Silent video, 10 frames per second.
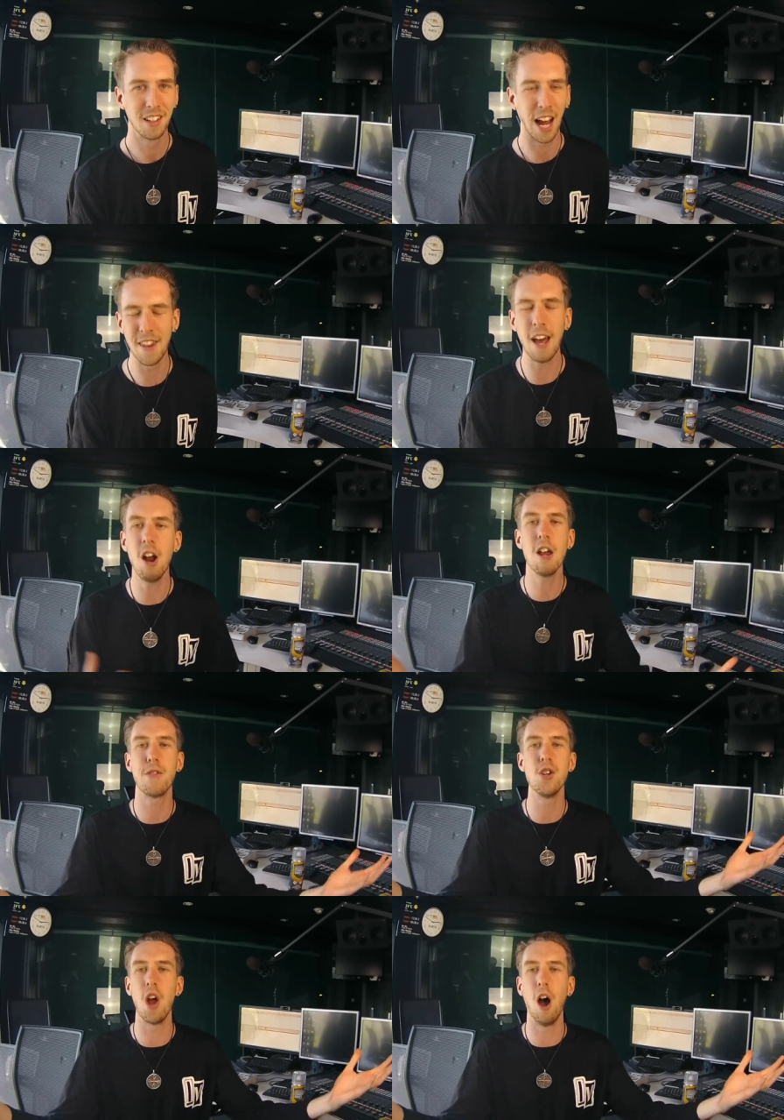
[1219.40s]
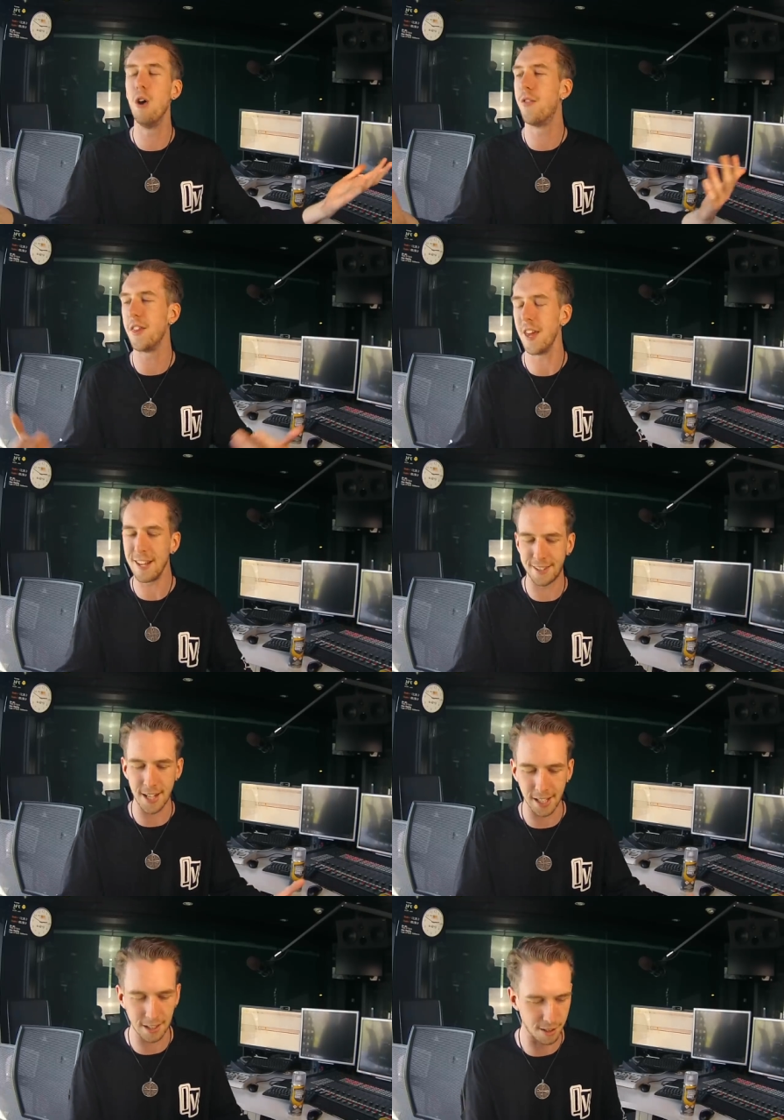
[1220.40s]
And they don't even know that they're
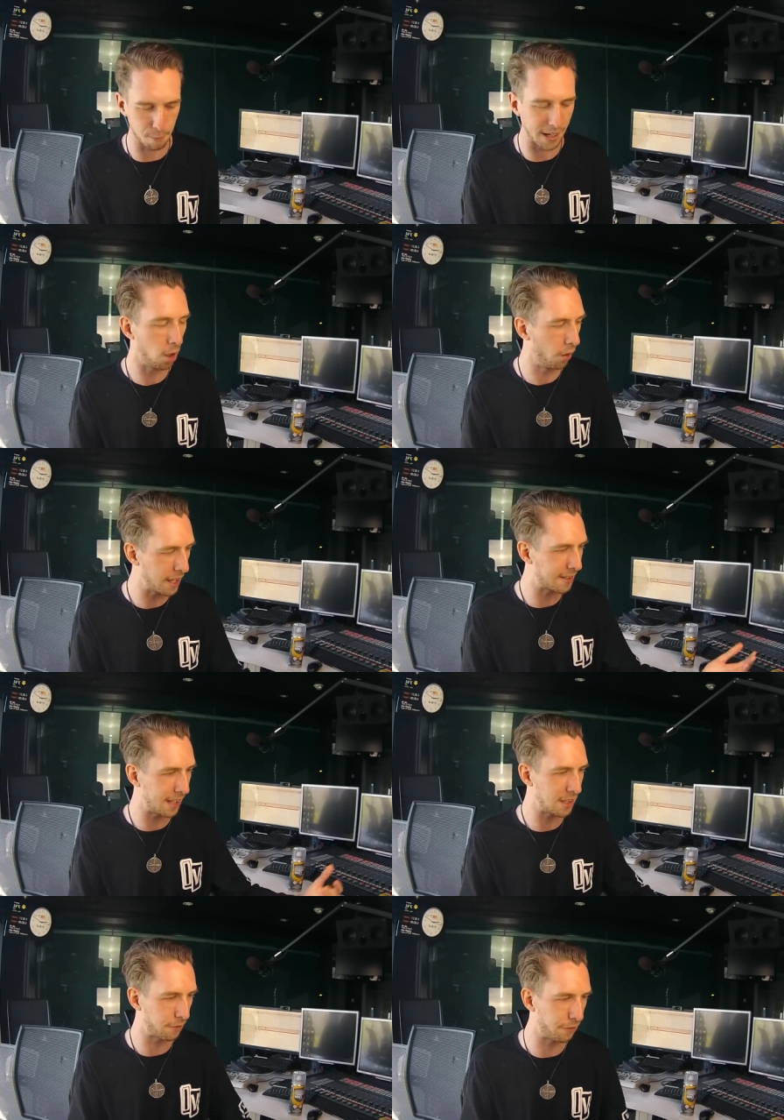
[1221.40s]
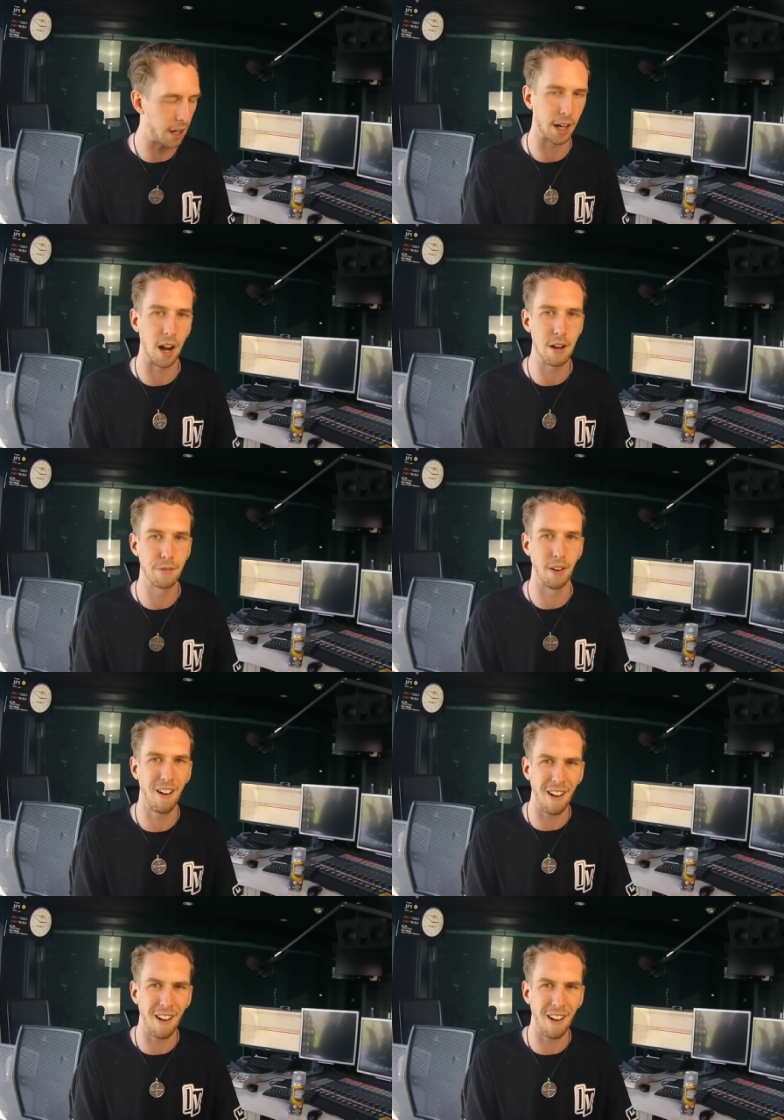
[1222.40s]
sending it to me. All they see is a fucking iPhone.